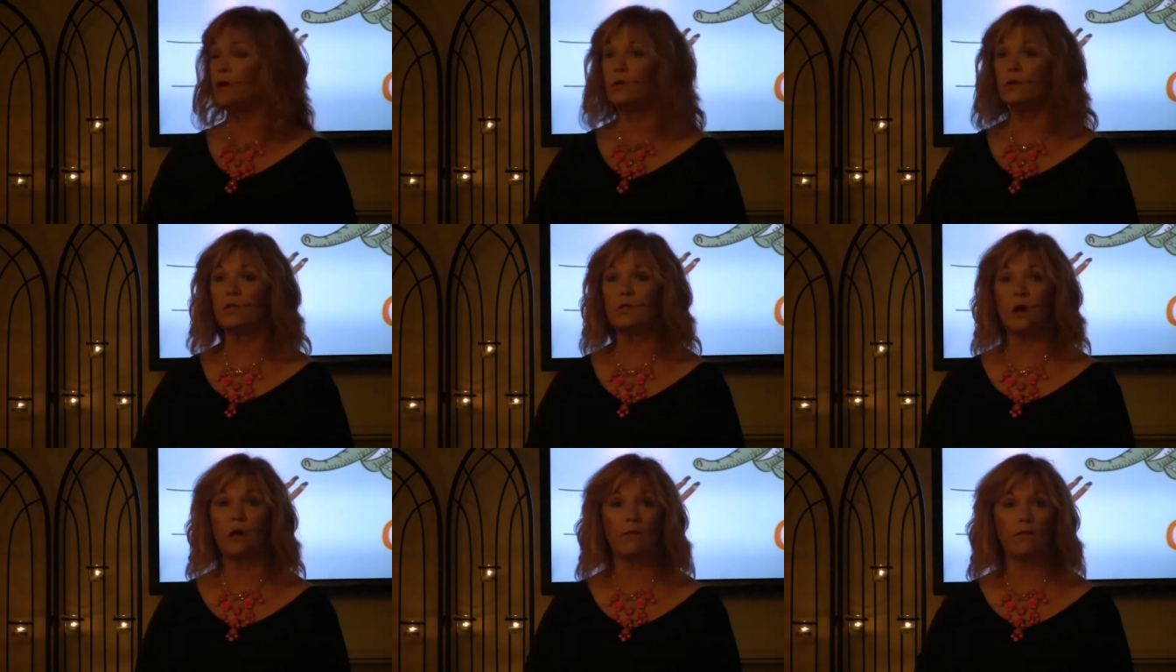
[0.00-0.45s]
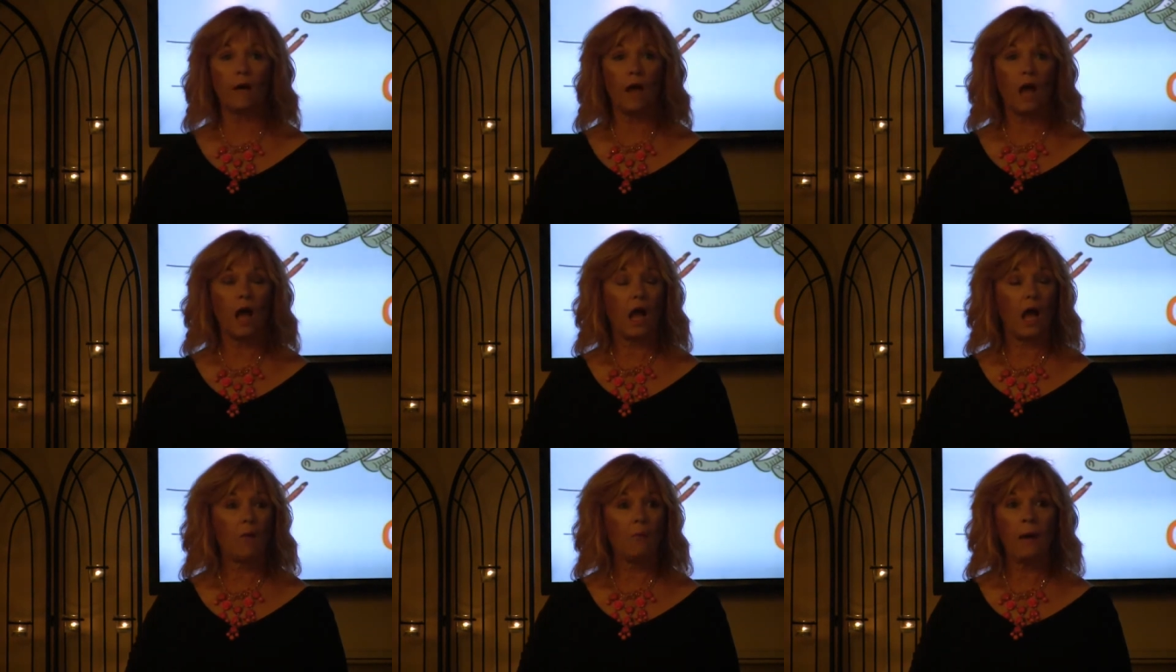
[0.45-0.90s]
to yourself,
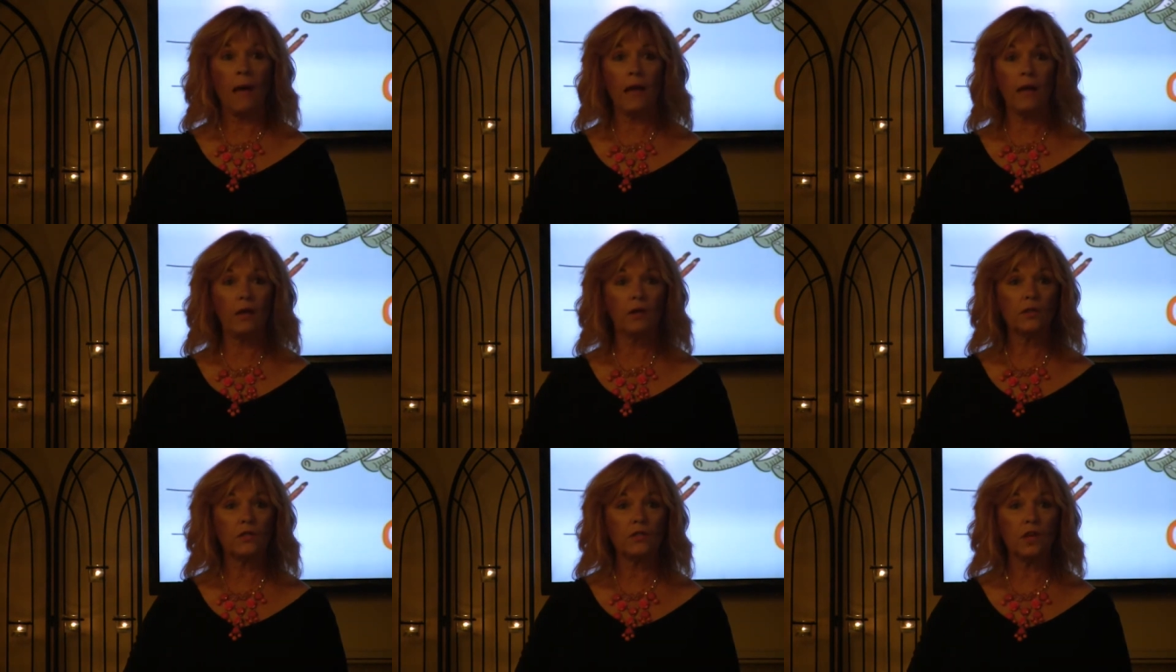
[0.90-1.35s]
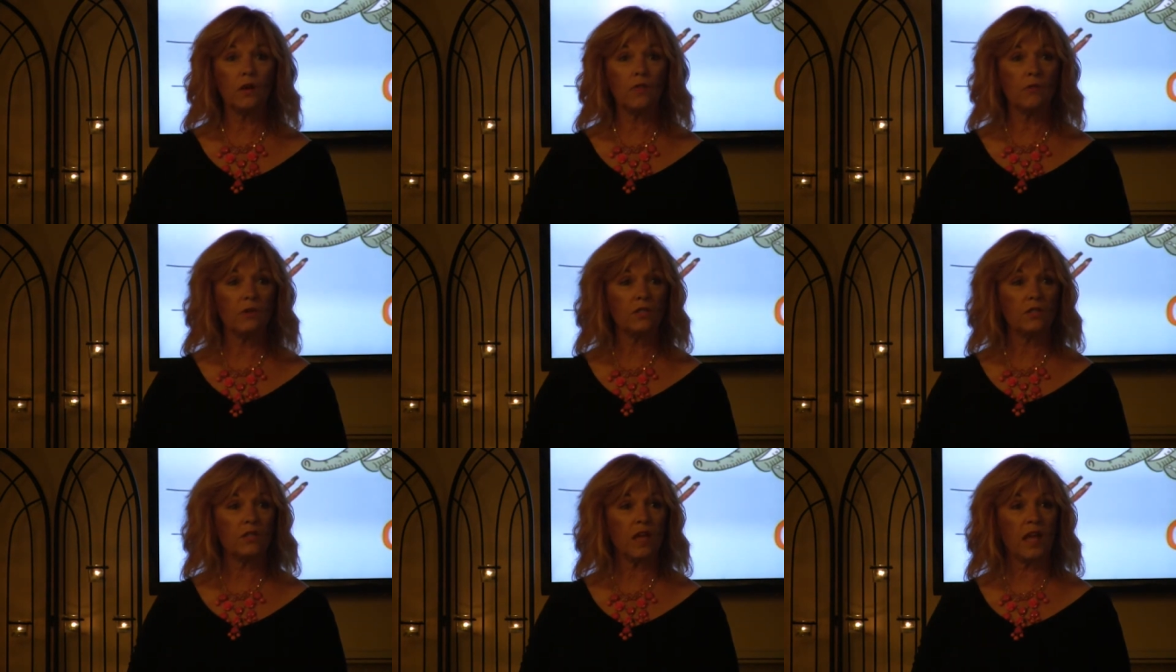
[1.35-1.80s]
my inner
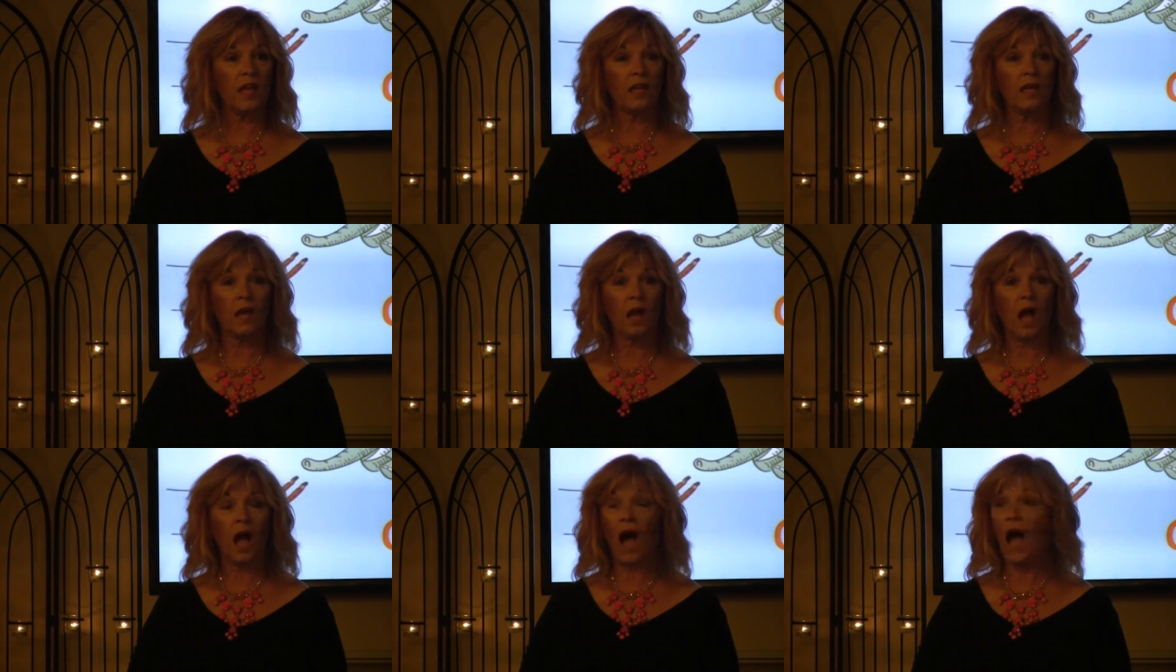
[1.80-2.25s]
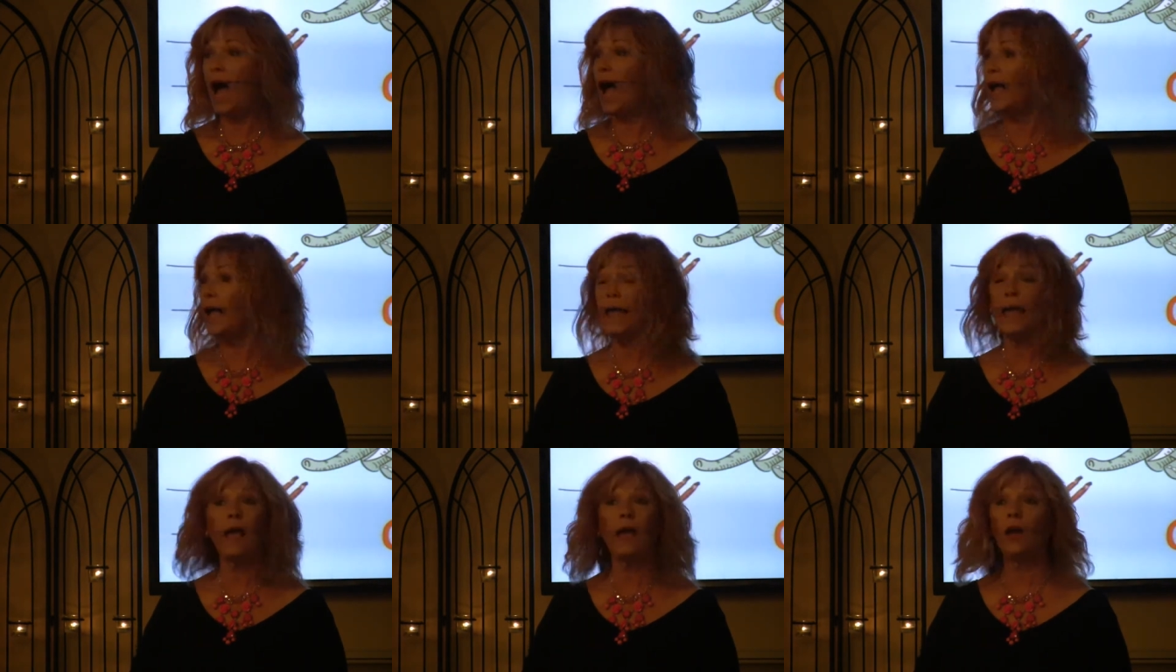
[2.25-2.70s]
self was saying,
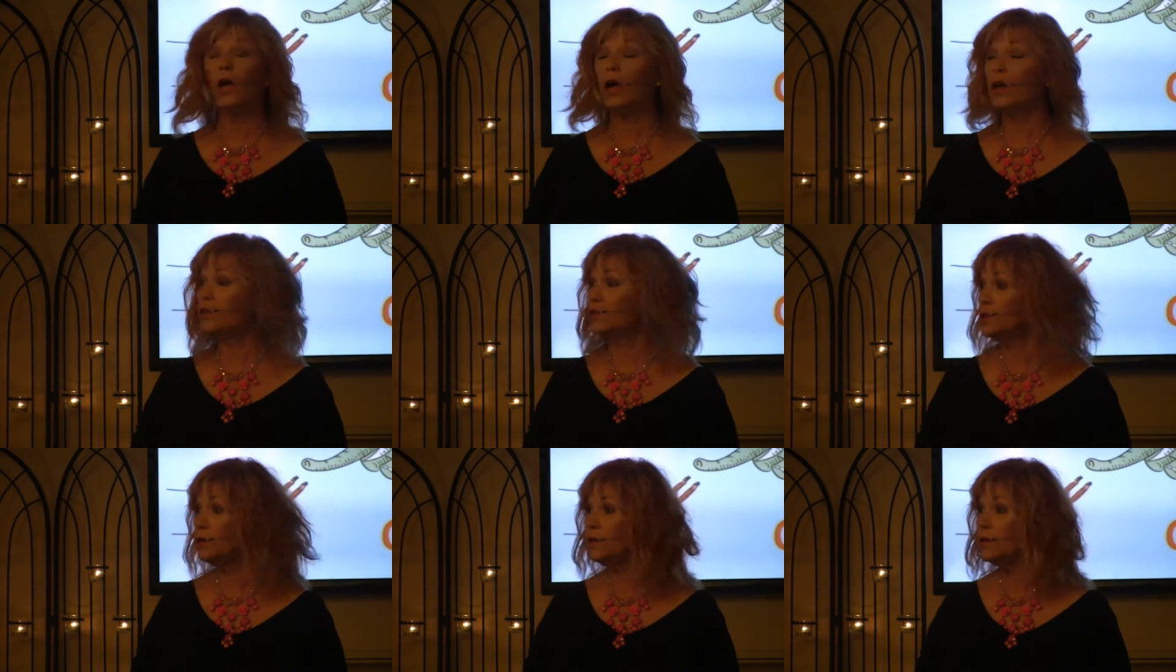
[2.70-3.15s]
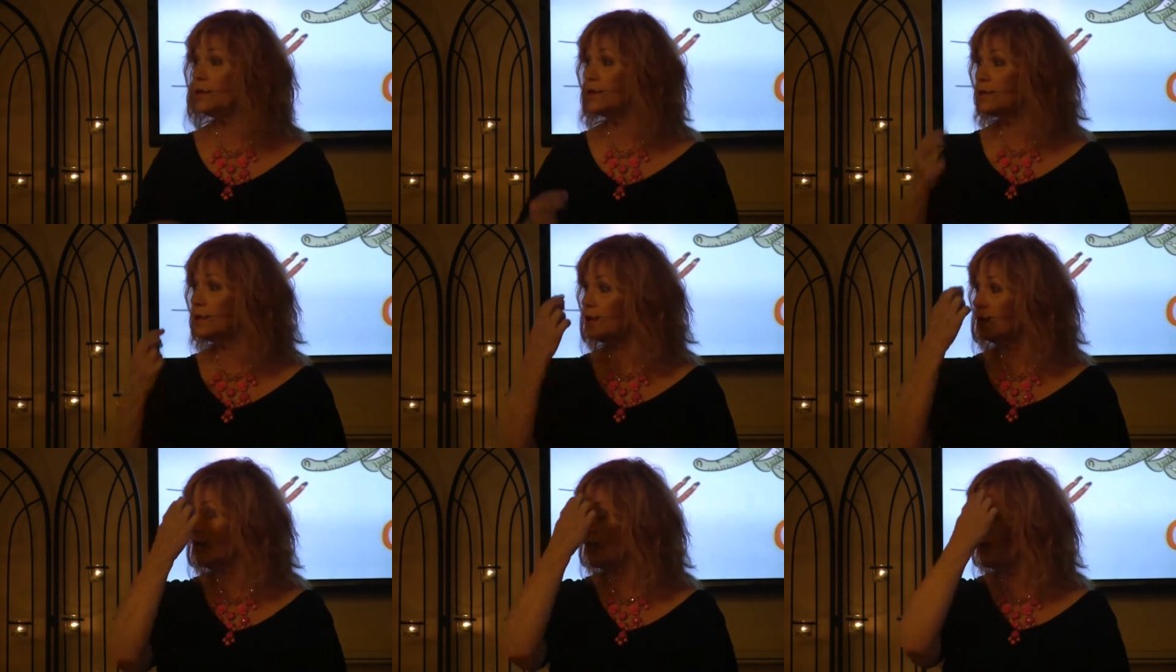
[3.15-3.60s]
I cannot do
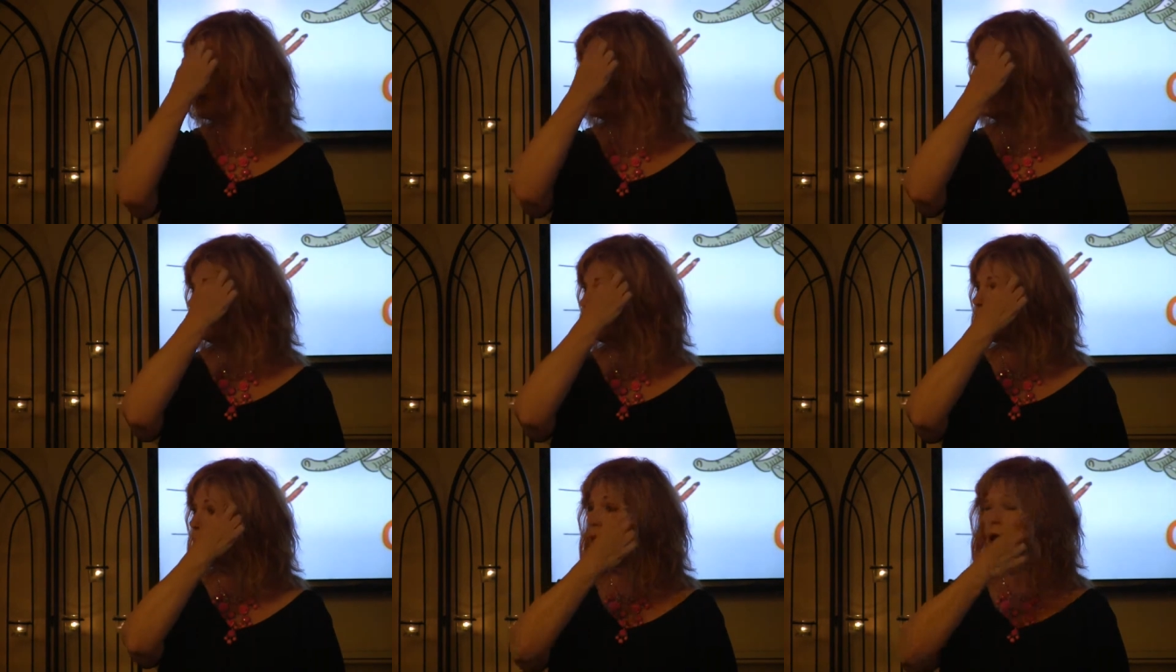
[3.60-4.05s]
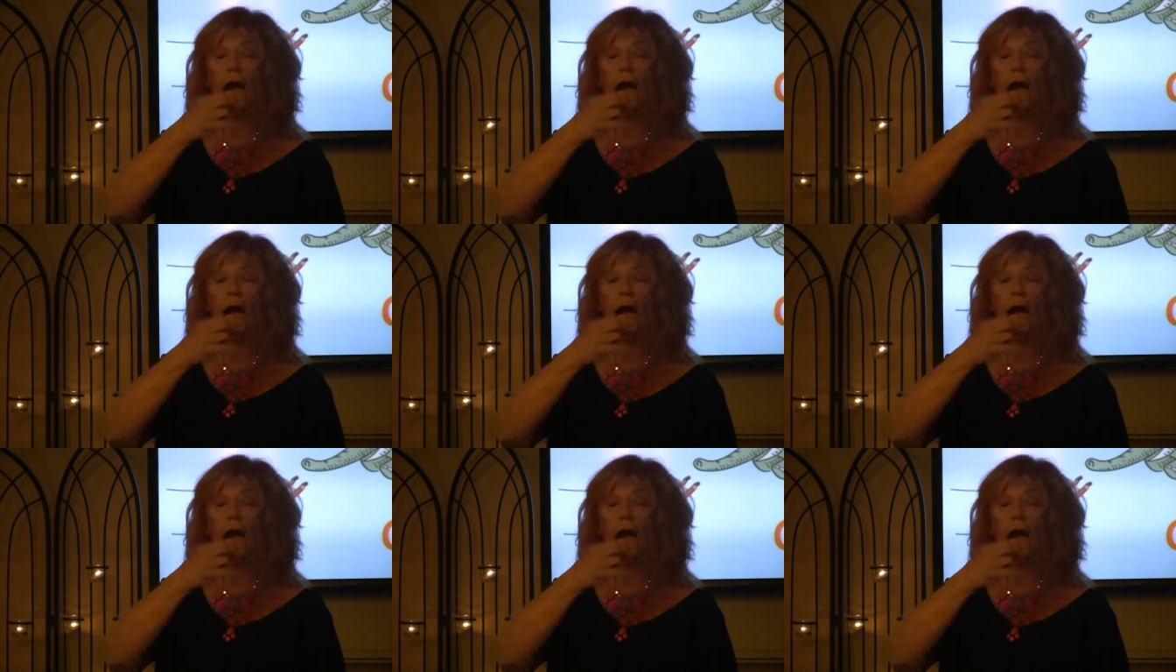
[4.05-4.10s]
this again.